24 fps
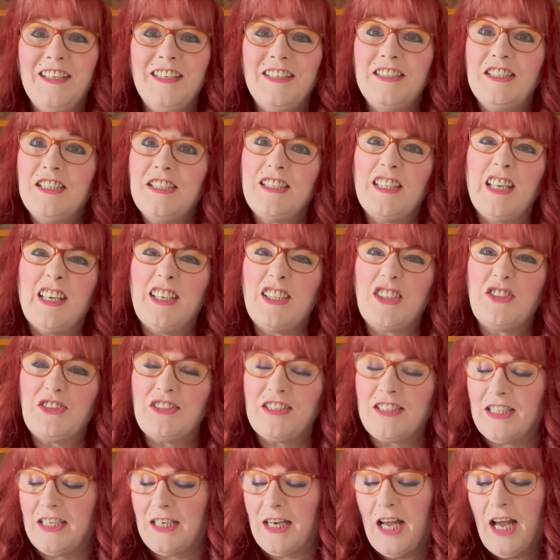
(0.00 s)
not
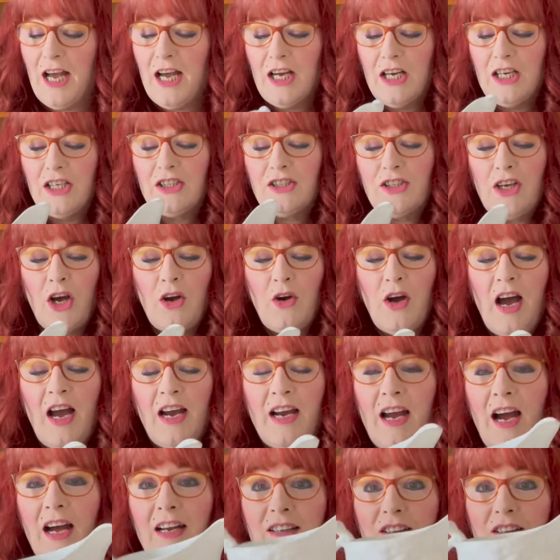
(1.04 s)
interested. So I got